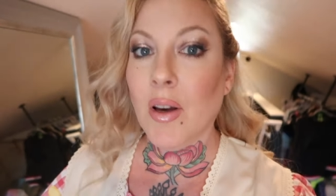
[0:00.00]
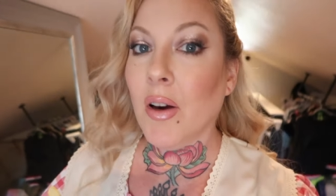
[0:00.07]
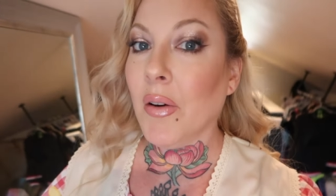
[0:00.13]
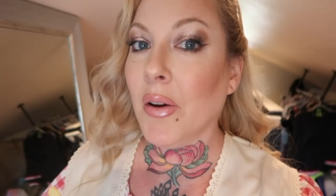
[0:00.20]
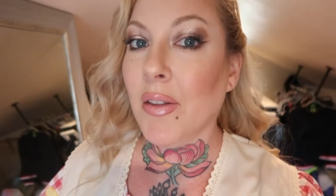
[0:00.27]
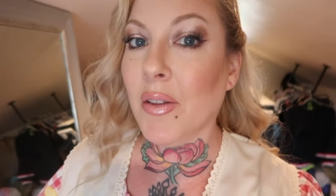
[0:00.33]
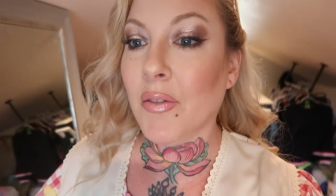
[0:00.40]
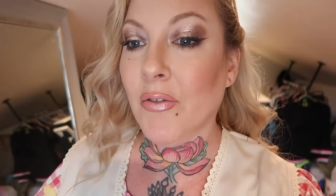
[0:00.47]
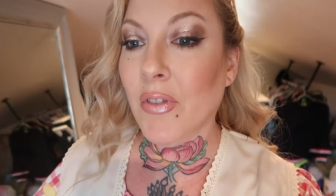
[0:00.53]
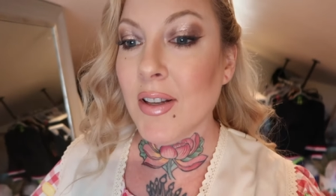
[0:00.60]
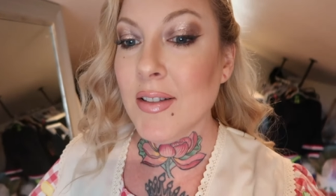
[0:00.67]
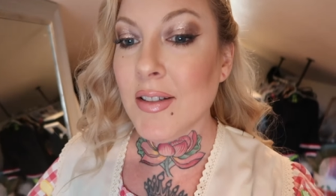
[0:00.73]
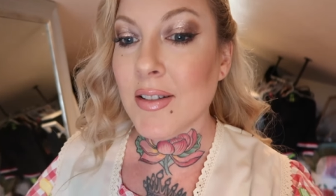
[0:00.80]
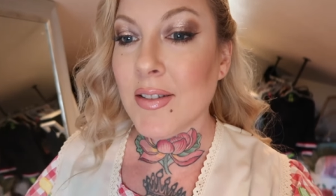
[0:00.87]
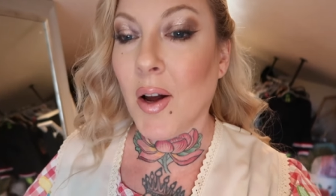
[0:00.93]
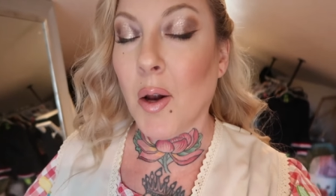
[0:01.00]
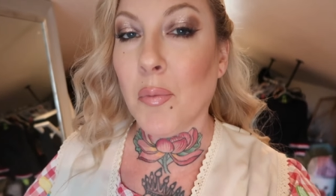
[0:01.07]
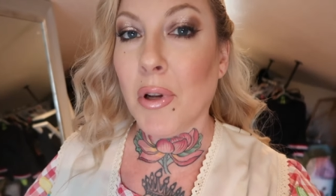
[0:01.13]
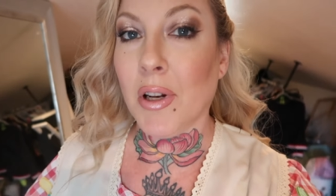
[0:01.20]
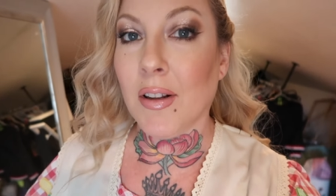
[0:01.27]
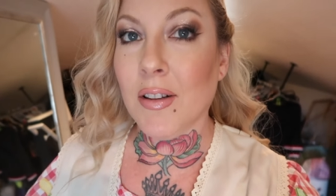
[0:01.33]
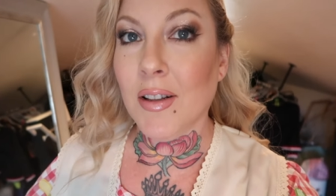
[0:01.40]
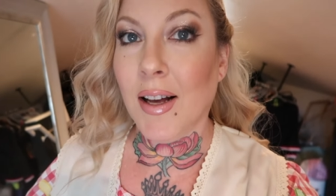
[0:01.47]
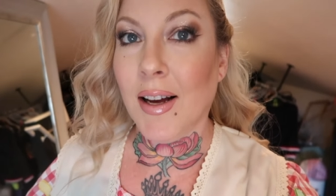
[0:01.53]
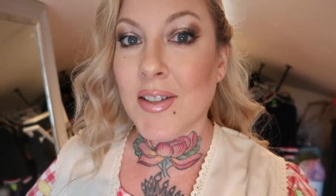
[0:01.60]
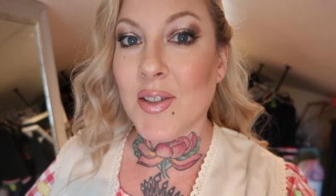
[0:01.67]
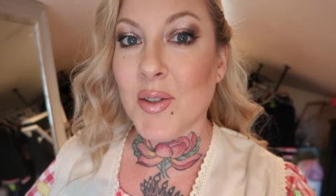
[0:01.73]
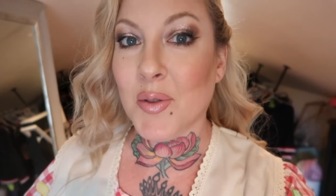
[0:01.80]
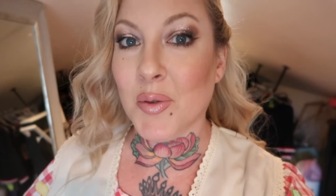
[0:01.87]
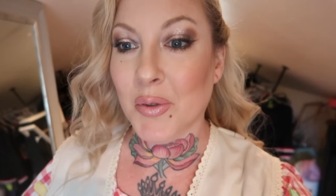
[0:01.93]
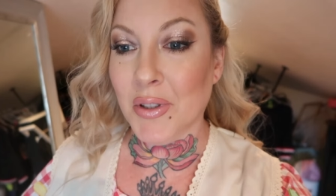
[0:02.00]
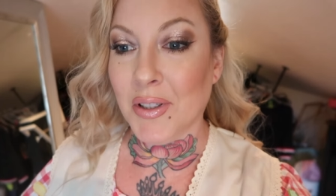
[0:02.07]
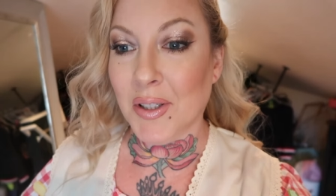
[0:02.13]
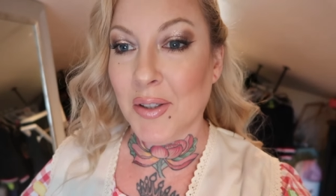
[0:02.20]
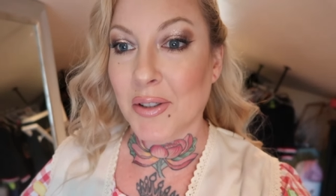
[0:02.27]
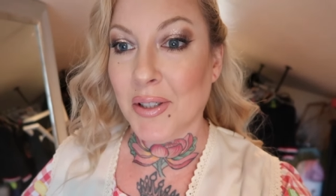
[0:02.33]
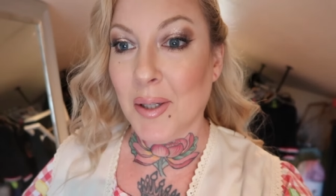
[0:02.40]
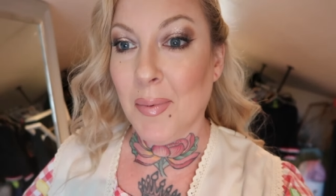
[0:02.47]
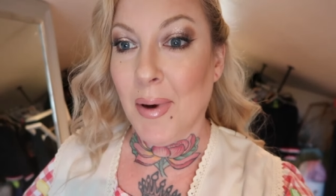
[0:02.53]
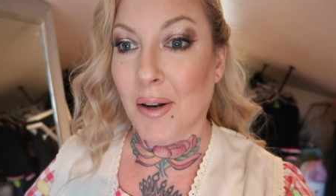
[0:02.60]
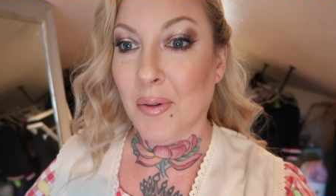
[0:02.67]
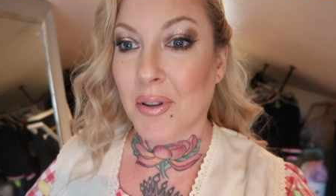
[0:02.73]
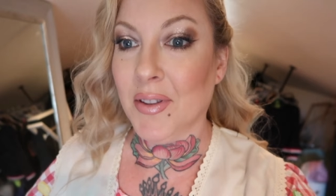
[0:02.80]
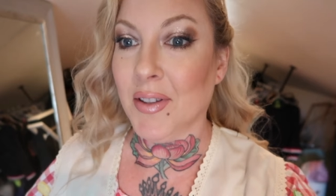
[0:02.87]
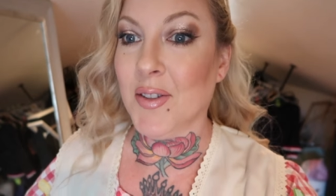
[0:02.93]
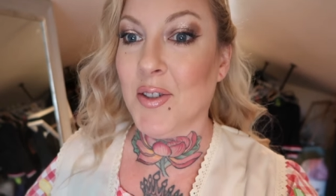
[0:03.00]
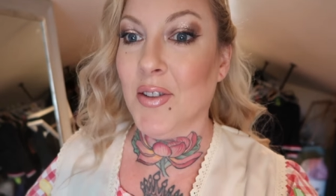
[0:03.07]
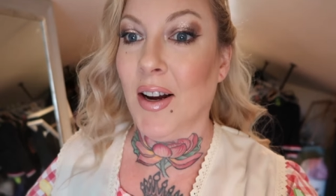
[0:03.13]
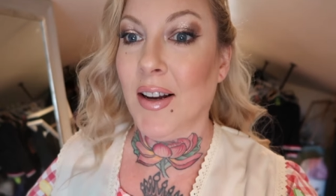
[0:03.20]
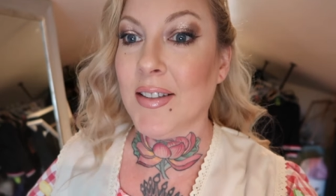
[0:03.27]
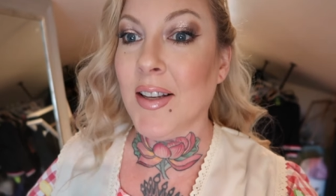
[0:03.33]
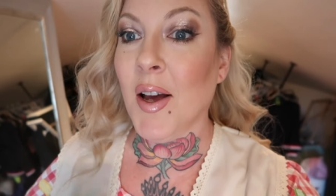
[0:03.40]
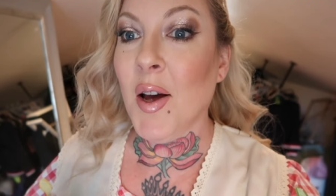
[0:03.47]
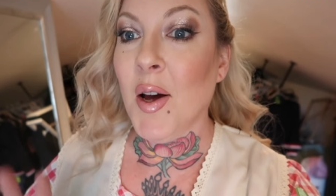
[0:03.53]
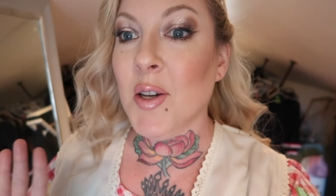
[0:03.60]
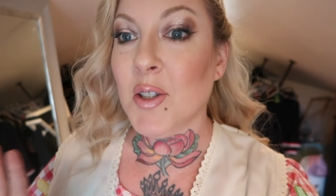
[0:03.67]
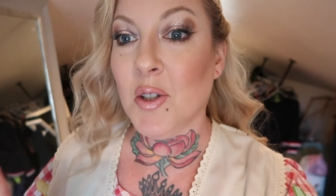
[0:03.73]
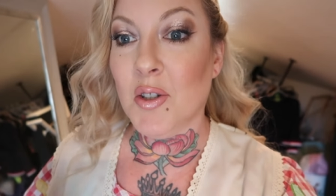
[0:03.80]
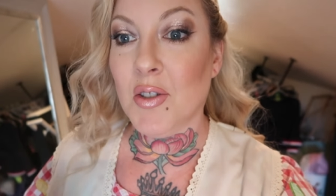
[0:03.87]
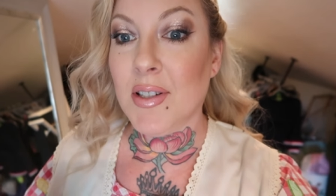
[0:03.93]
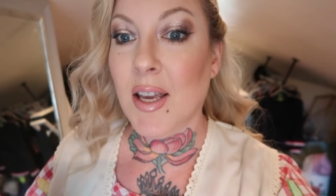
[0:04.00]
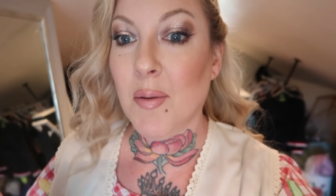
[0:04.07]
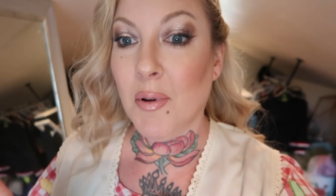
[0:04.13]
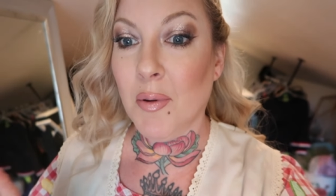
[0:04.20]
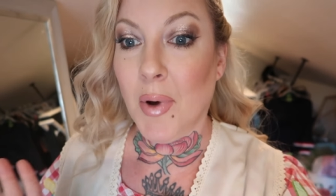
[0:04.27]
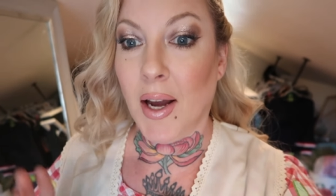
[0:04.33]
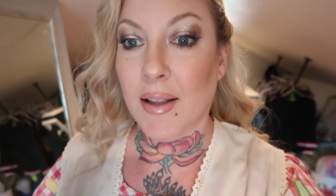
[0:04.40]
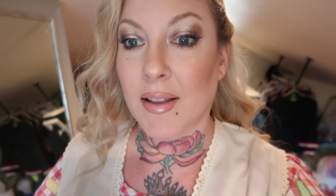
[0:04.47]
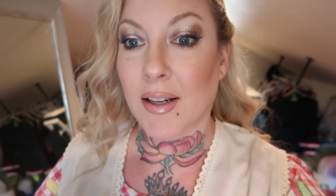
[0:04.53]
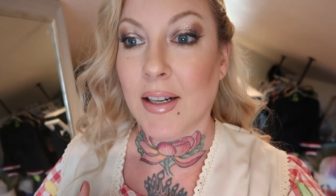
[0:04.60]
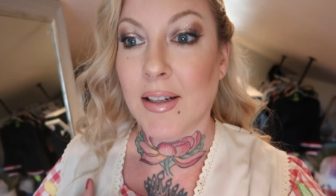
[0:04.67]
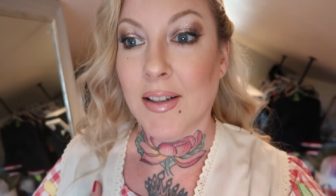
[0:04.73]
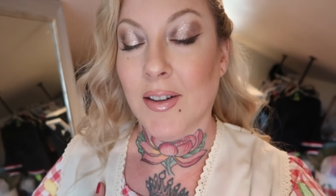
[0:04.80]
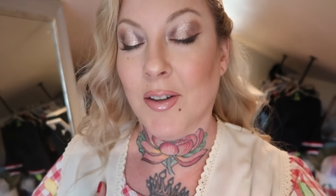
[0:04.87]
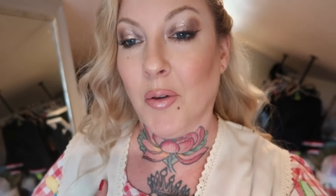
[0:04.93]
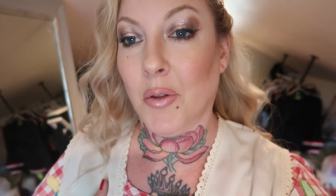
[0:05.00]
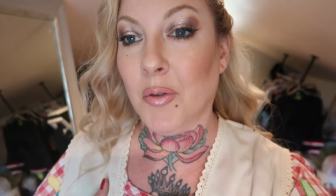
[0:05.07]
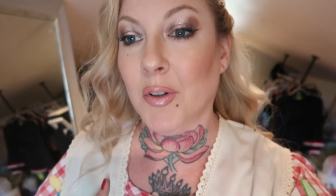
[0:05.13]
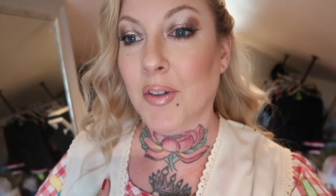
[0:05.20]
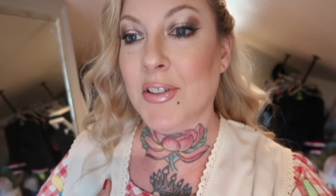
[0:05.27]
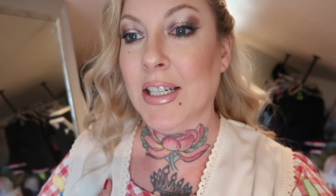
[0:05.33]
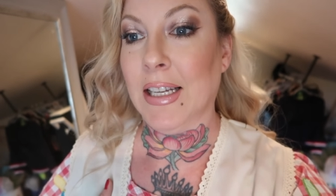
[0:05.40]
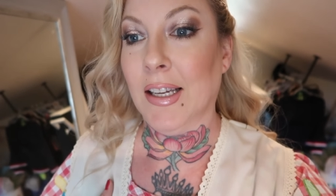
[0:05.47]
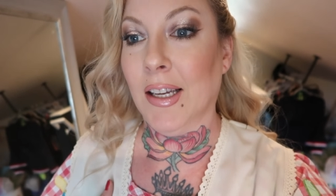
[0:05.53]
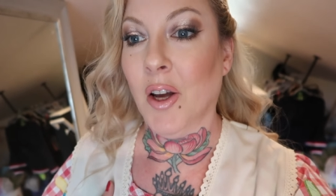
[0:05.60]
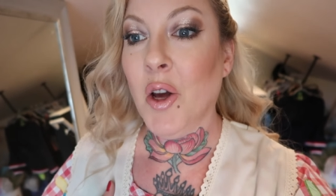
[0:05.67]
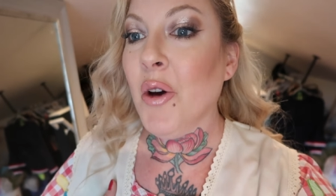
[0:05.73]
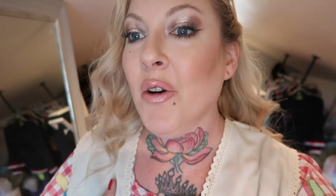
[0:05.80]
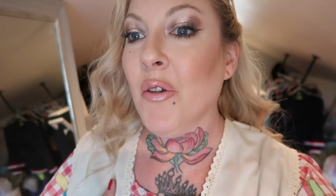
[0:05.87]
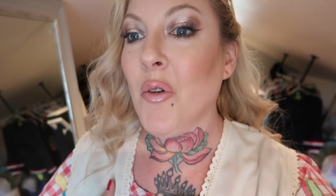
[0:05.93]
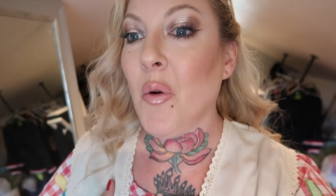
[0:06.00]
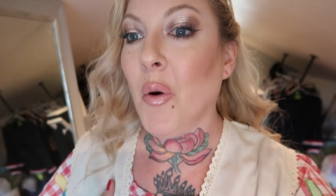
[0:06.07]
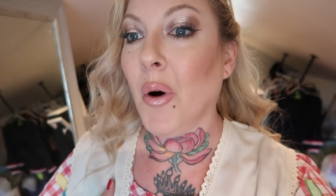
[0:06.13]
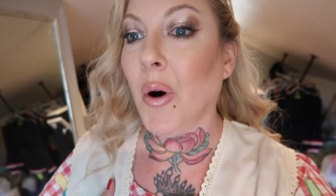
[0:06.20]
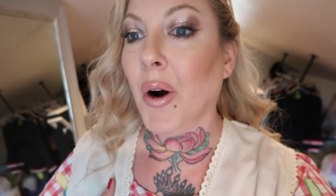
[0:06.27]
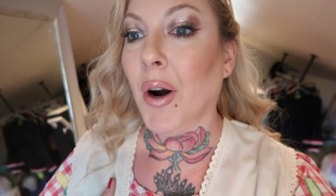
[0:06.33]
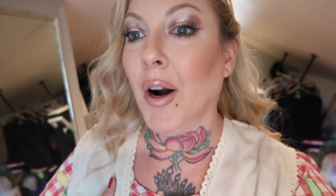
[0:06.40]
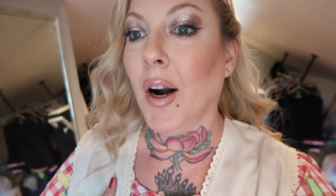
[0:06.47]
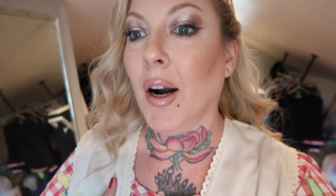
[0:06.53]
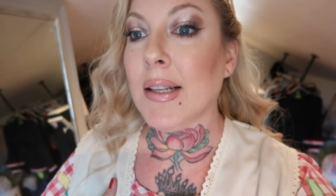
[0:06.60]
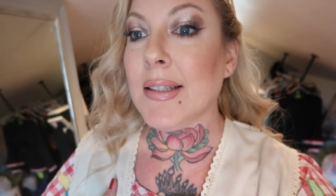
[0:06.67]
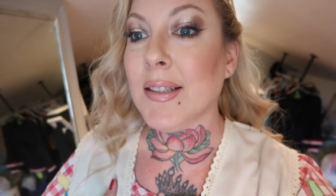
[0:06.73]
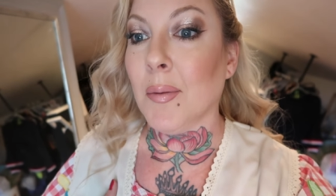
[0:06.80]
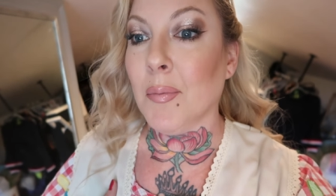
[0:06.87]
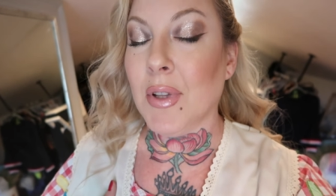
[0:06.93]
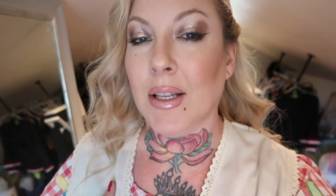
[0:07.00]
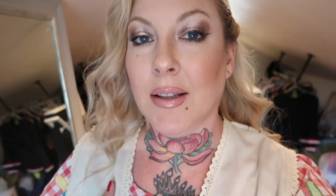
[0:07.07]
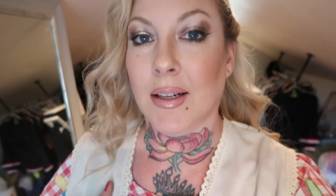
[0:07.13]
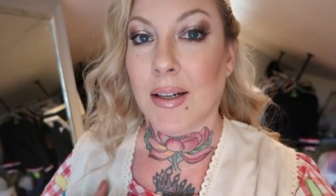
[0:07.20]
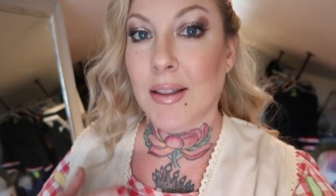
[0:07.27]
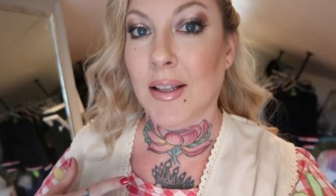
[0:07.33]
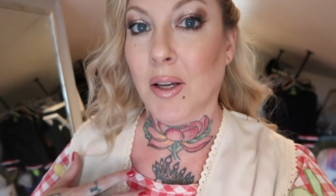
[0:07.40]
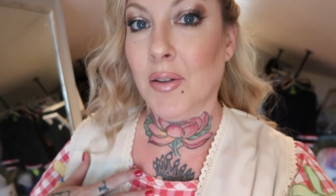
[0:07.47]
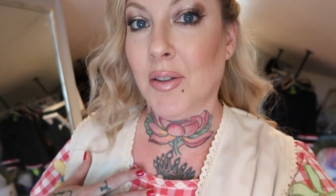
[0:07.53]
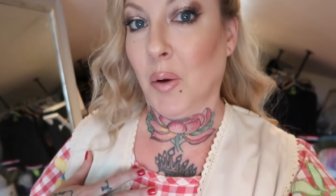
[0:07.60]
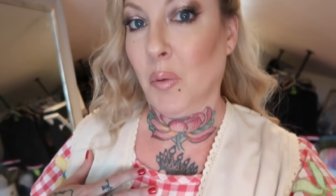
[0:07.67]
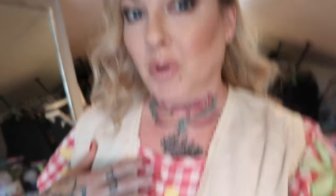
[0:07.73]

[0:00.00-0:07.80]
Okay, the vest is on, but it clashes really, really bad with this dress. So just keep in mind that I need to go thrifting for something that I think that